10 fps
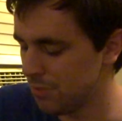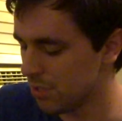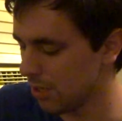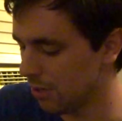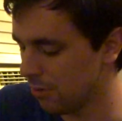
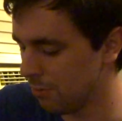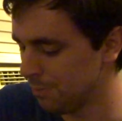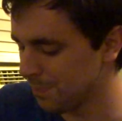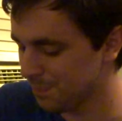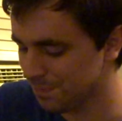so
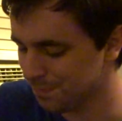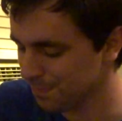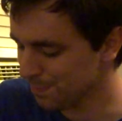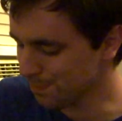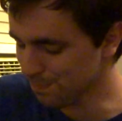
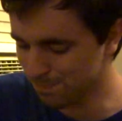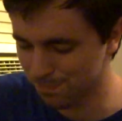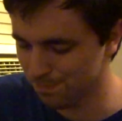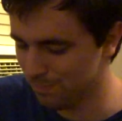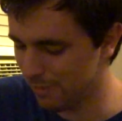
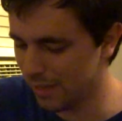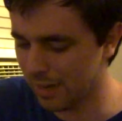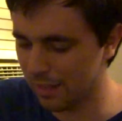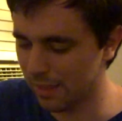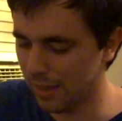
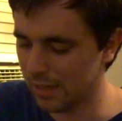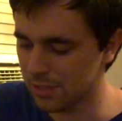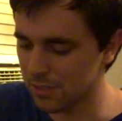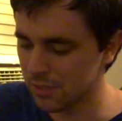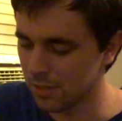yeah,
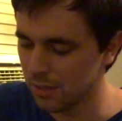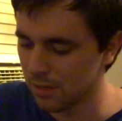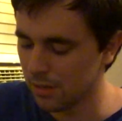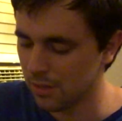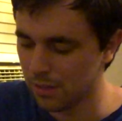that's
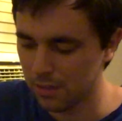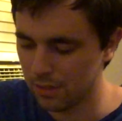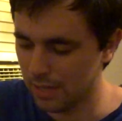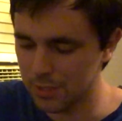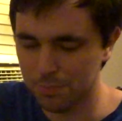
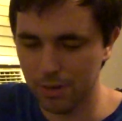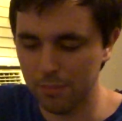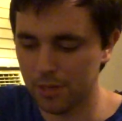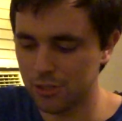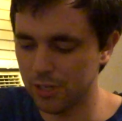that's pretty
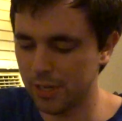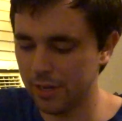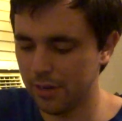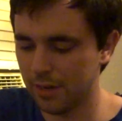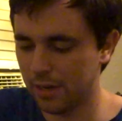much
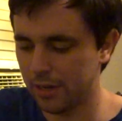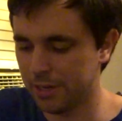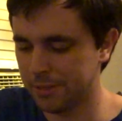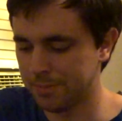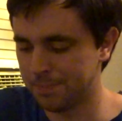it.
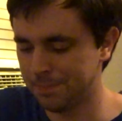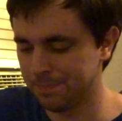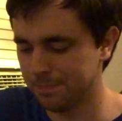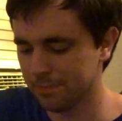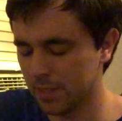Um,
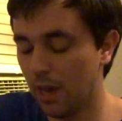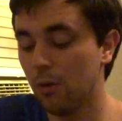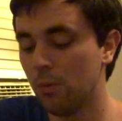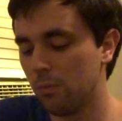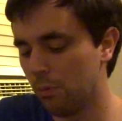
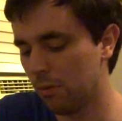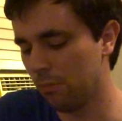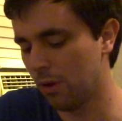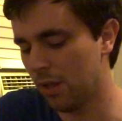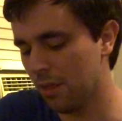Oh, one,
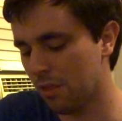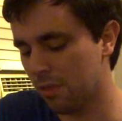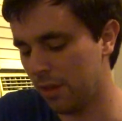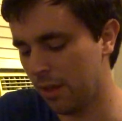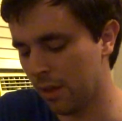one other
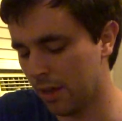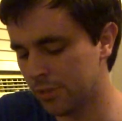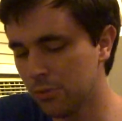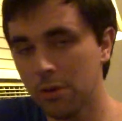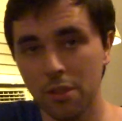thing, uh,
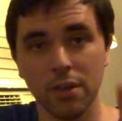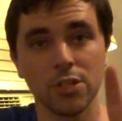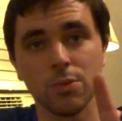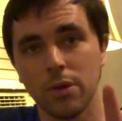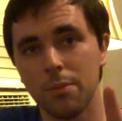two other
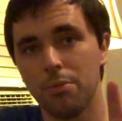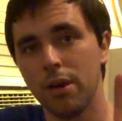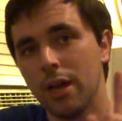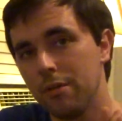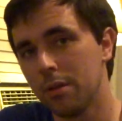things I want to
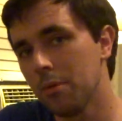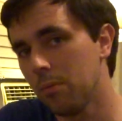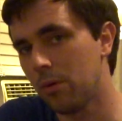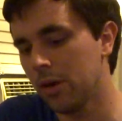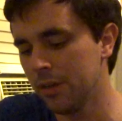point out. Number
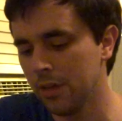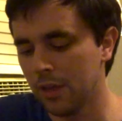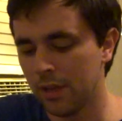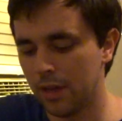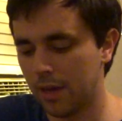one,
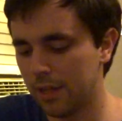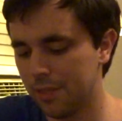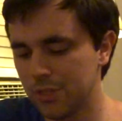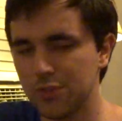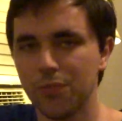uh,
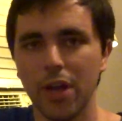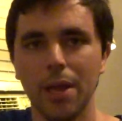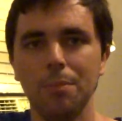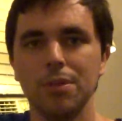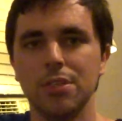this
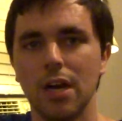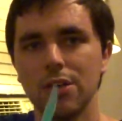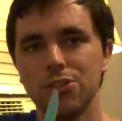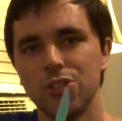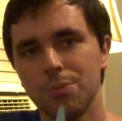frame
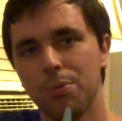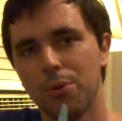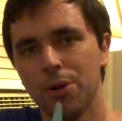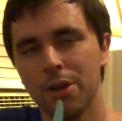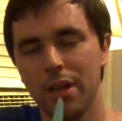does
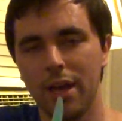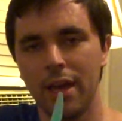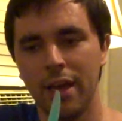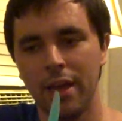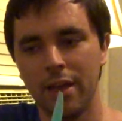support
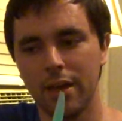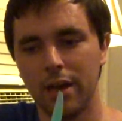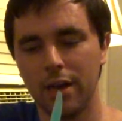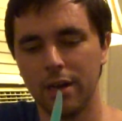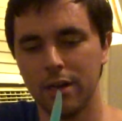a,
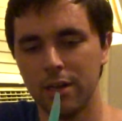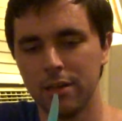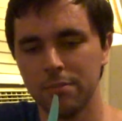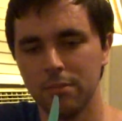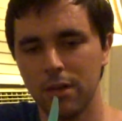
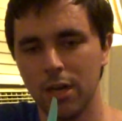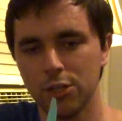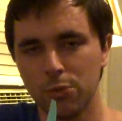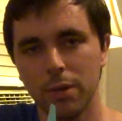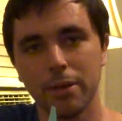uh,
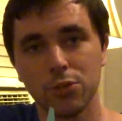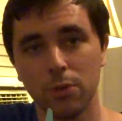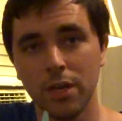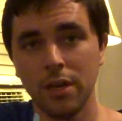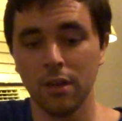20 by
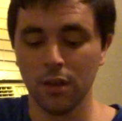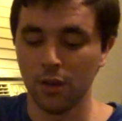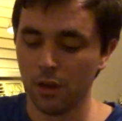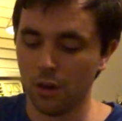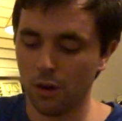20
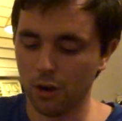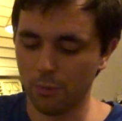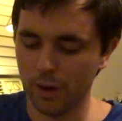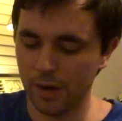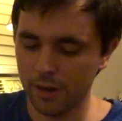
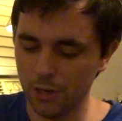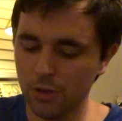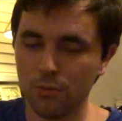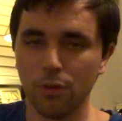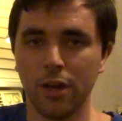hardware. You
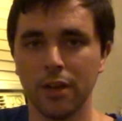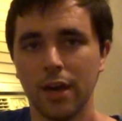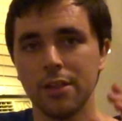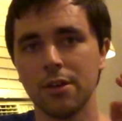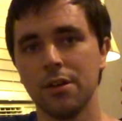can run
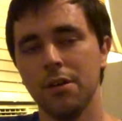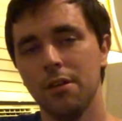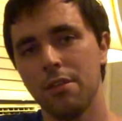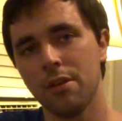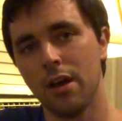either
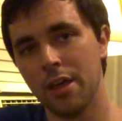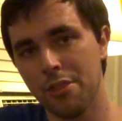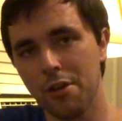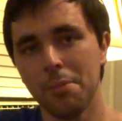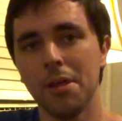a
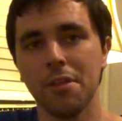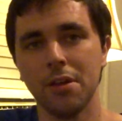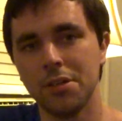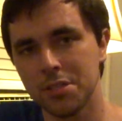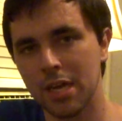30 by
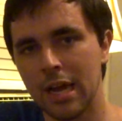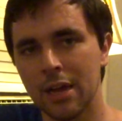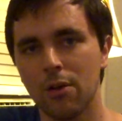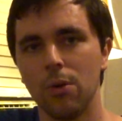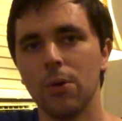30
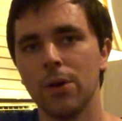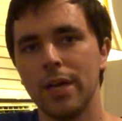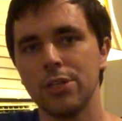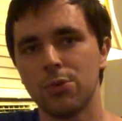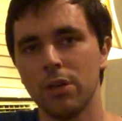stack or
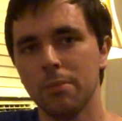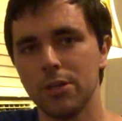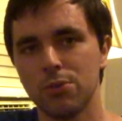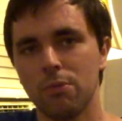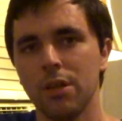a 20 by
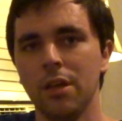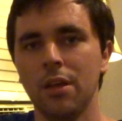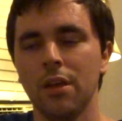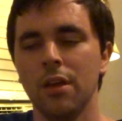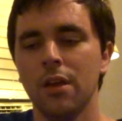
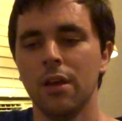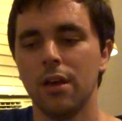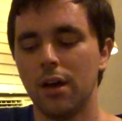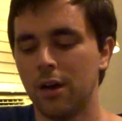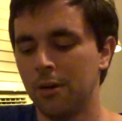20
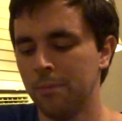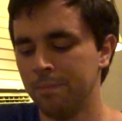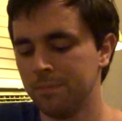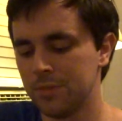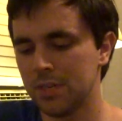
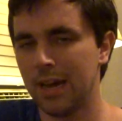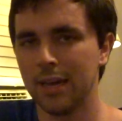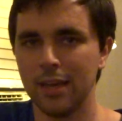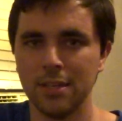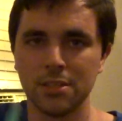um,
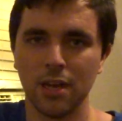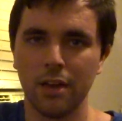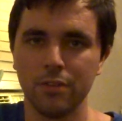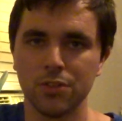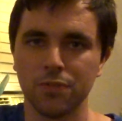stack
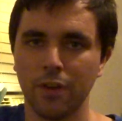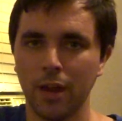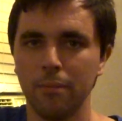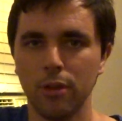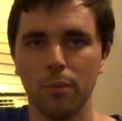inside of this
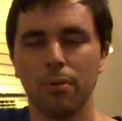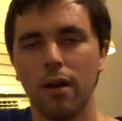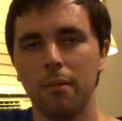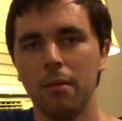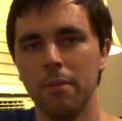frame, no
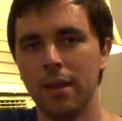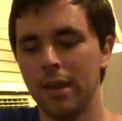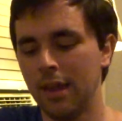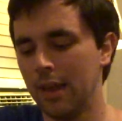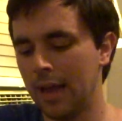problem. It,
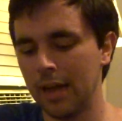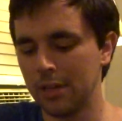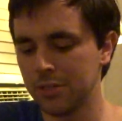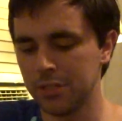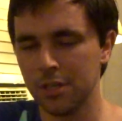it
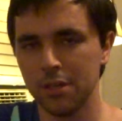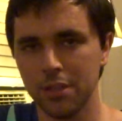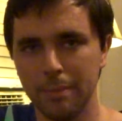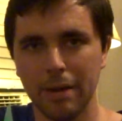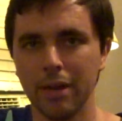has the,
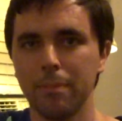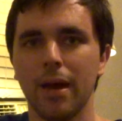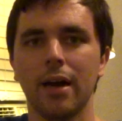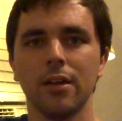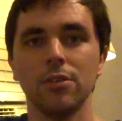the mounting
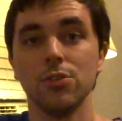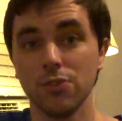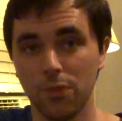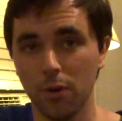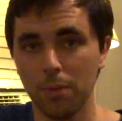patterns
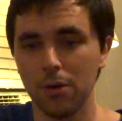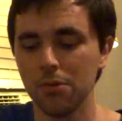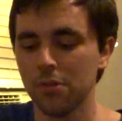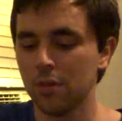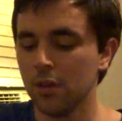for
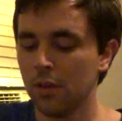both.